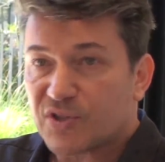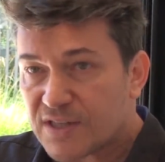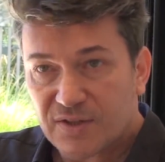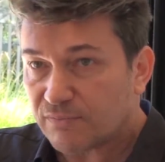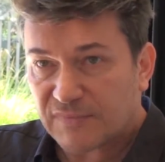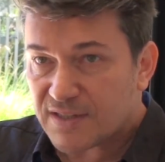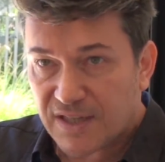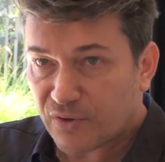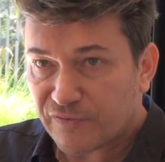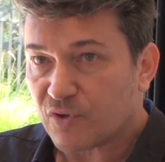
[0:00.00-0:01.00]
That's
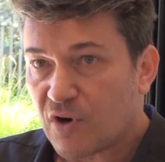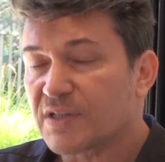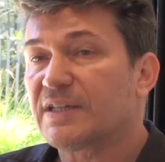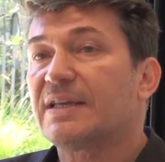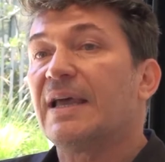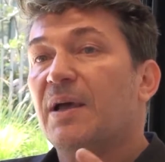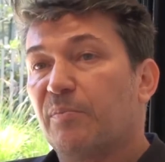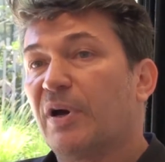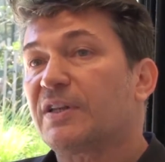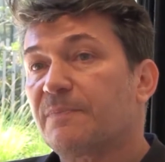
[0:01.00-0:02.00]
taken for granted.
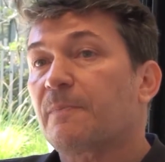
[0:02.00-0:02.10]
But